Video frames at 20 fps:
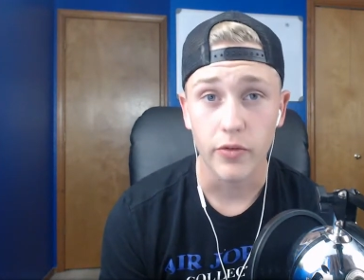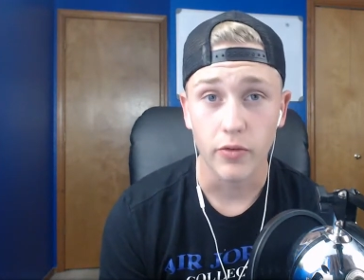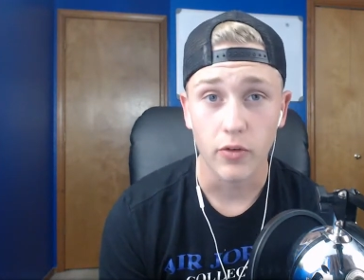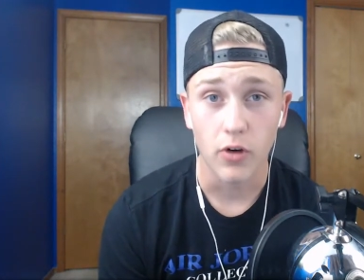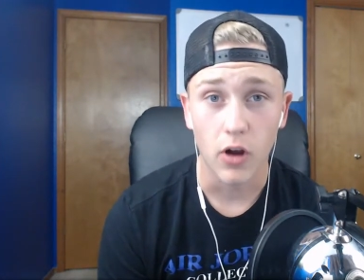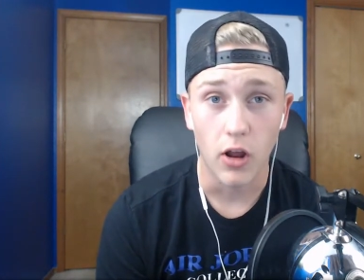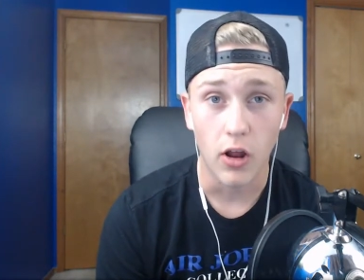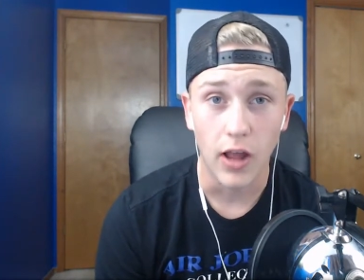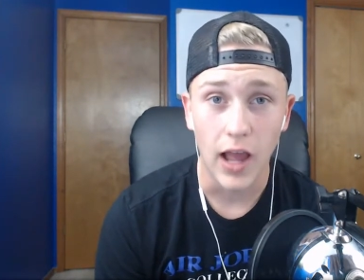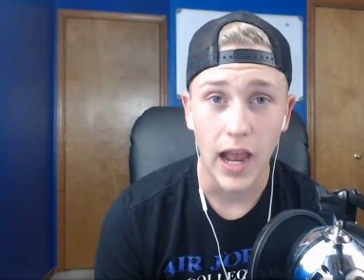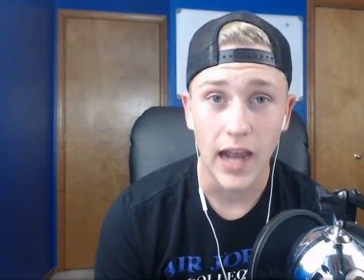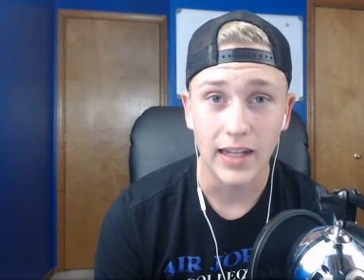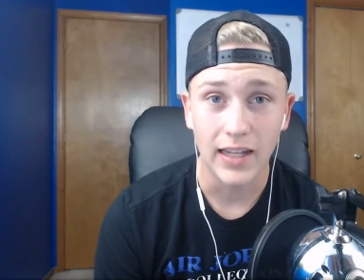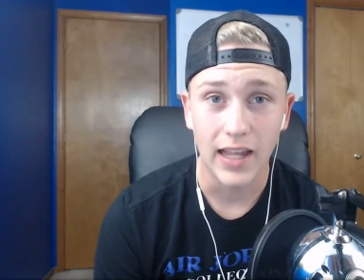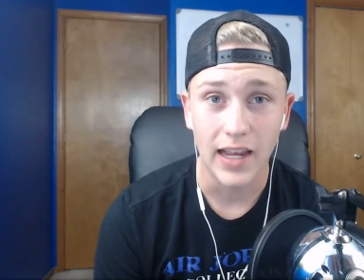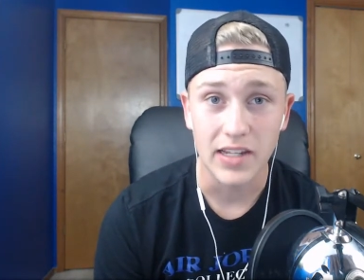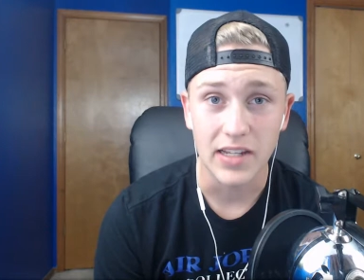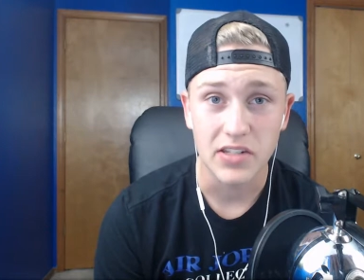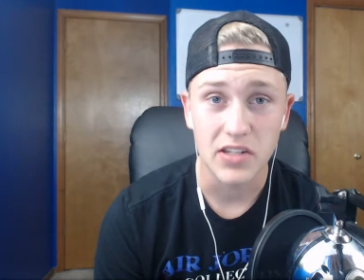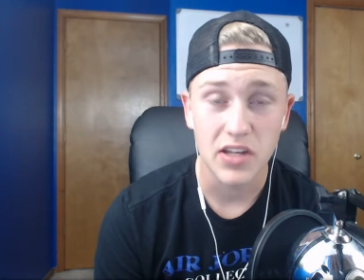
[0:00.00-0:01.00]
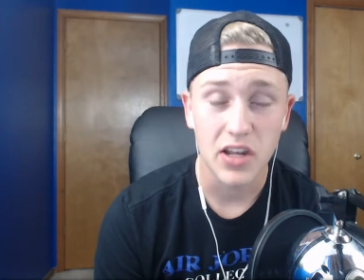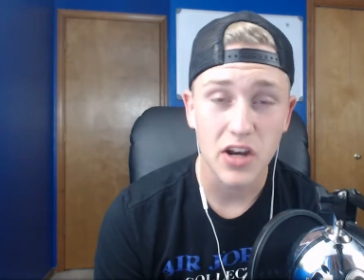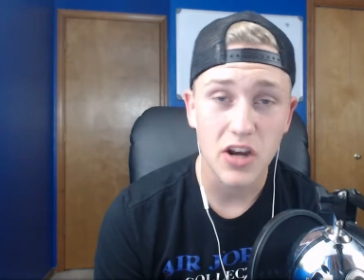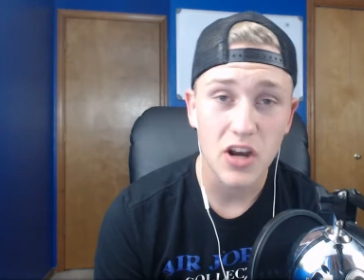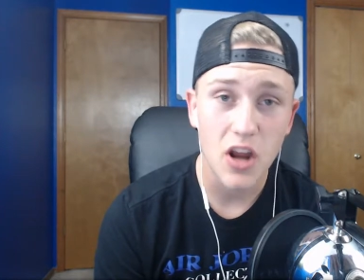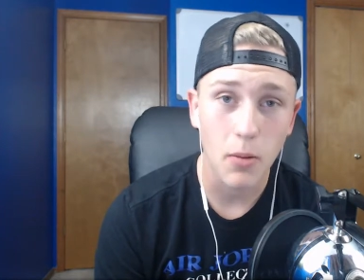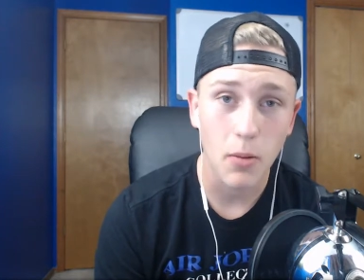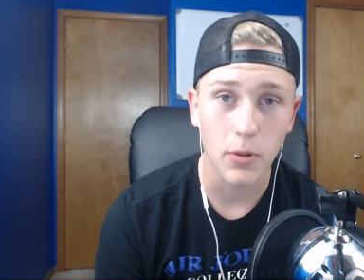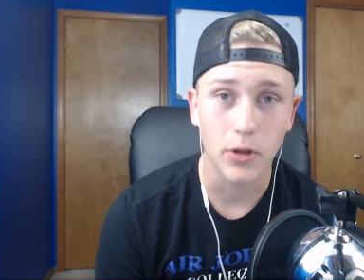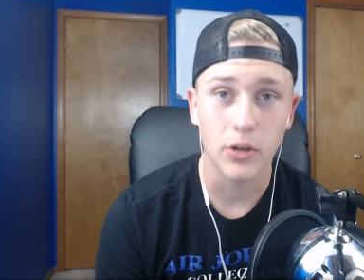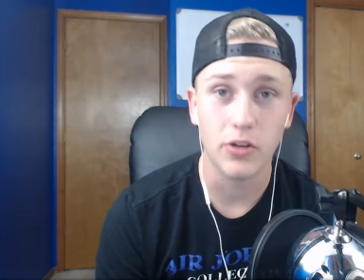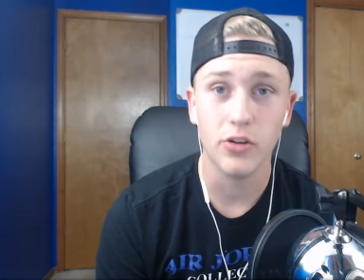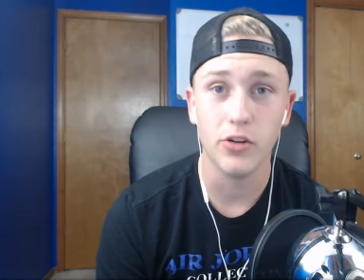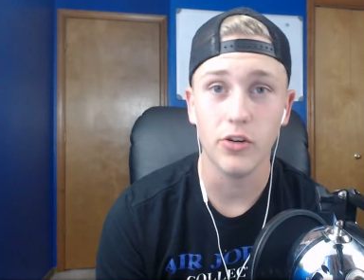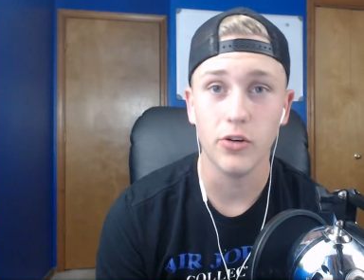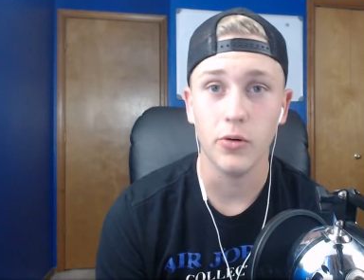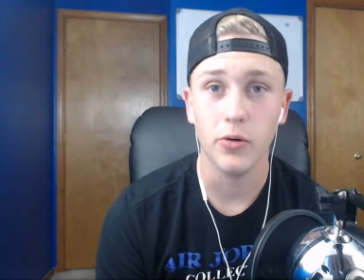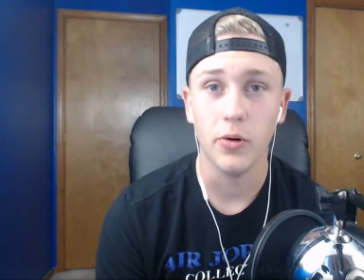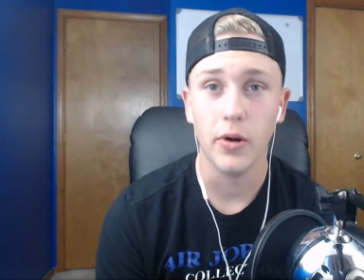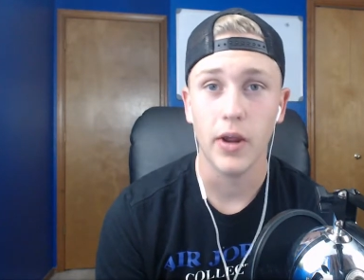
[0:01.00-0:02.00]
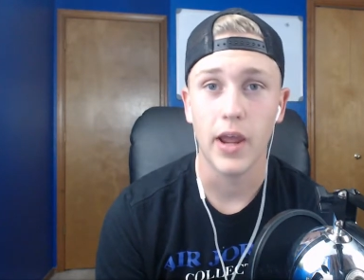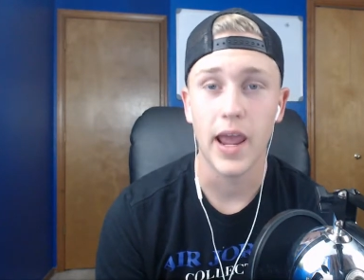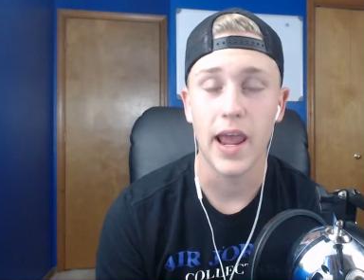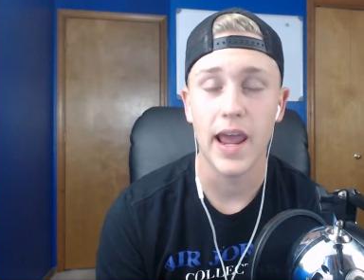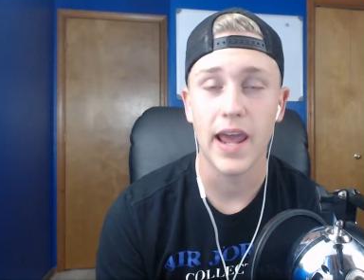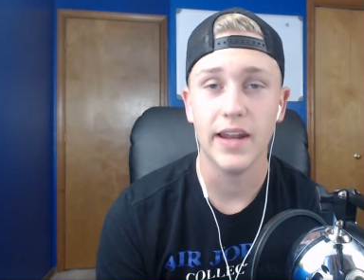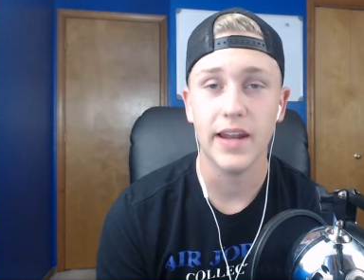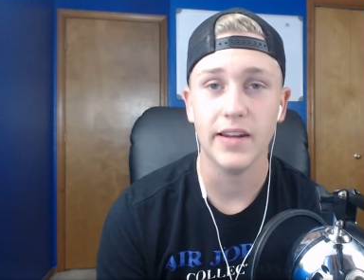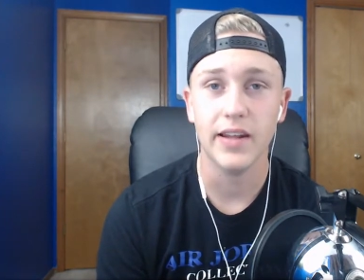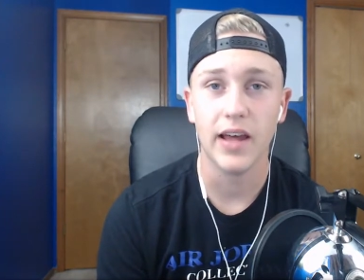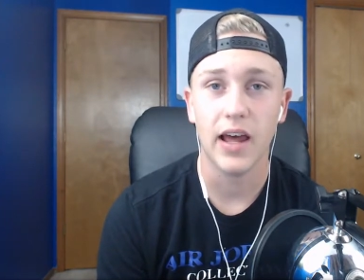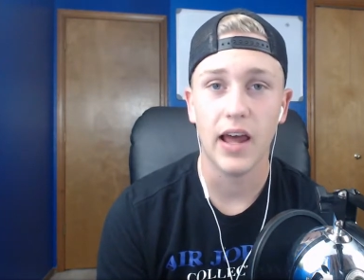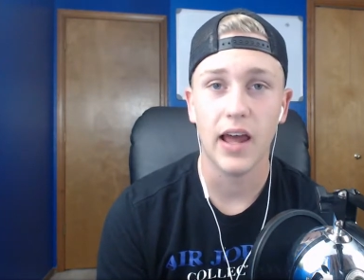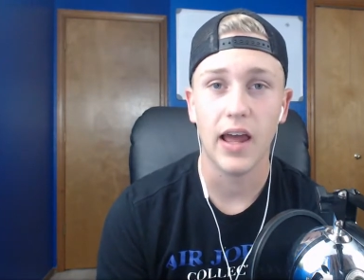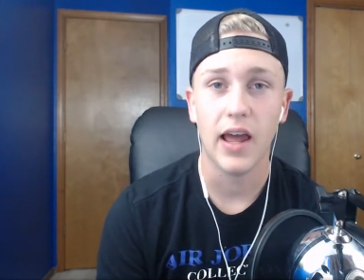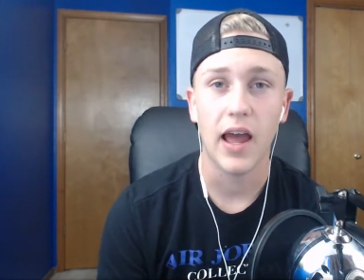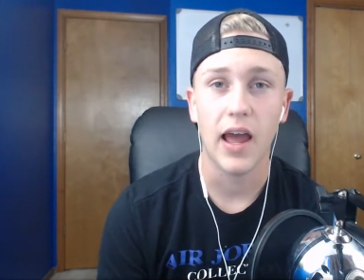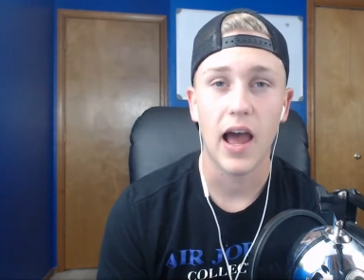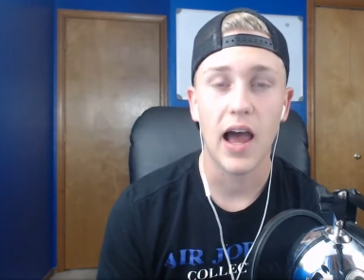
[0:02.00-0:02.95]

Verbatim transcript: for all highlights number two, and uh,